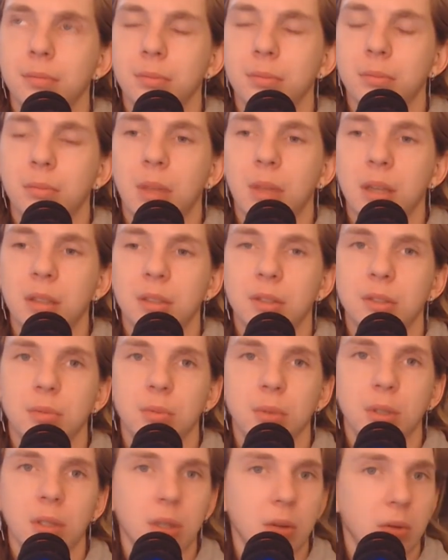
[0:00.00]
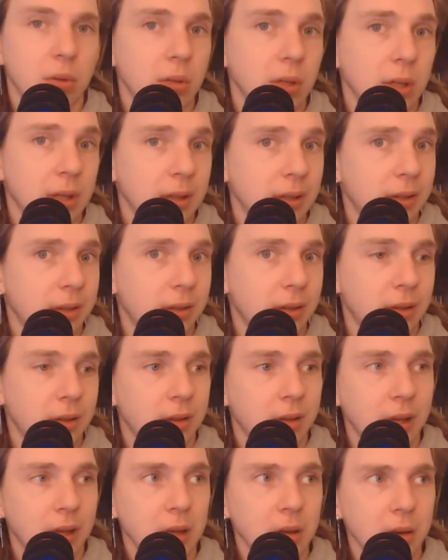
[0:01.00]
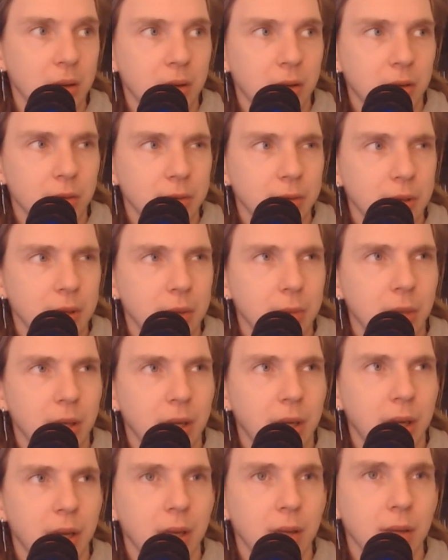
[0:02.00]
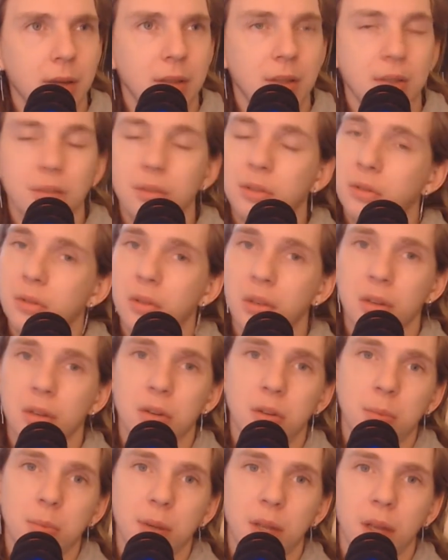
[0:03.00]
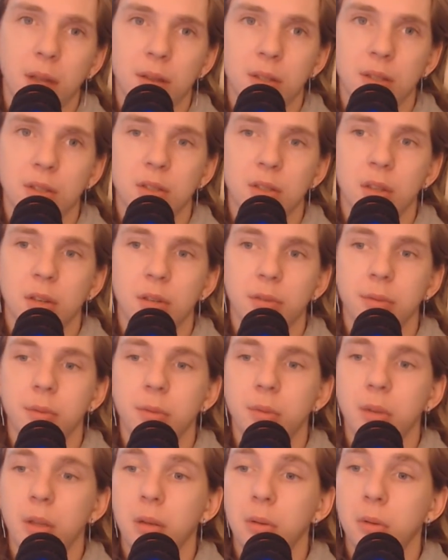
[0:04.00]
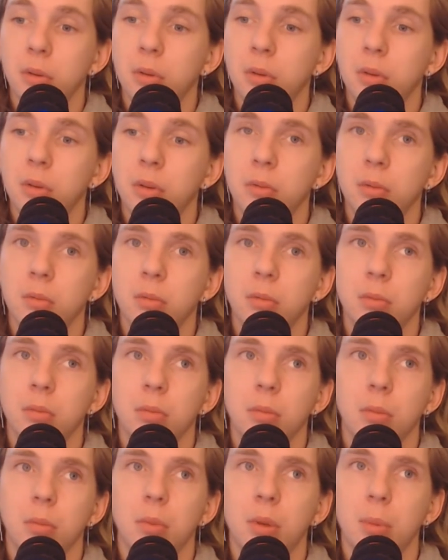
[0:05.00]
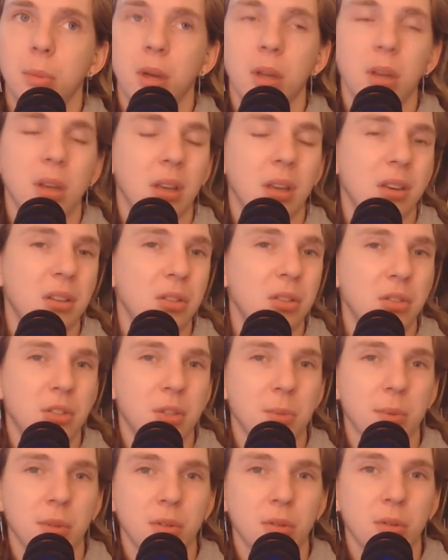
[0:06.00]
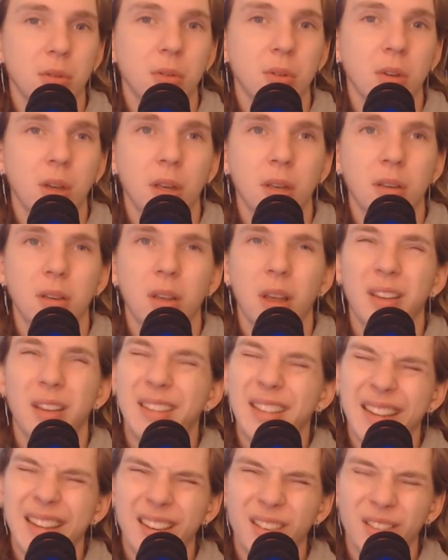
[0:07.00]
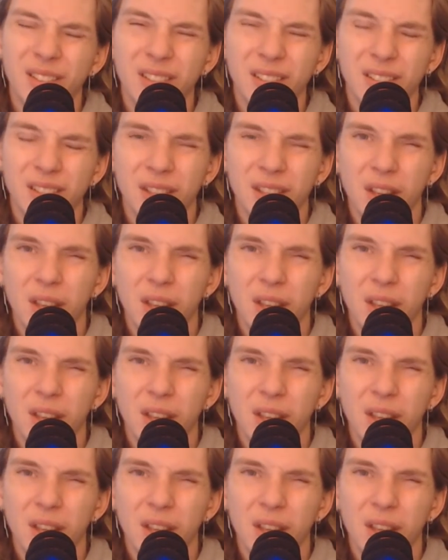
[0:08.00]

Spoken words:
that's really all I can think of in my head. There could be other stuff. We might get a new Splatoon. I doubt it.